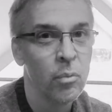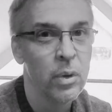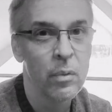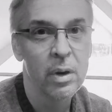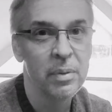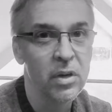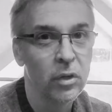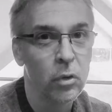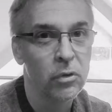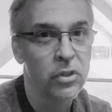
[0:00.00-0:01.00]
We want to be your
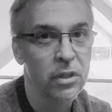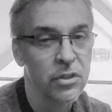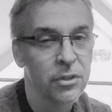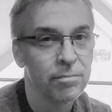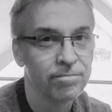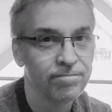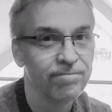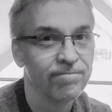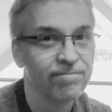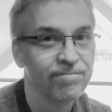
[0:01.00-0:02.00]
local church.
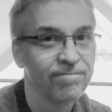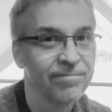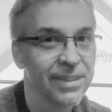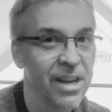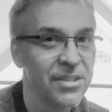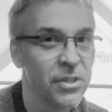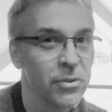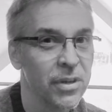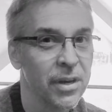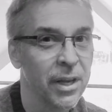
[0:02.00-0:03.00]
I'll see you
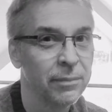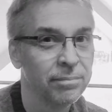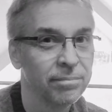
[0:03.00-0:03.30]
Sunday.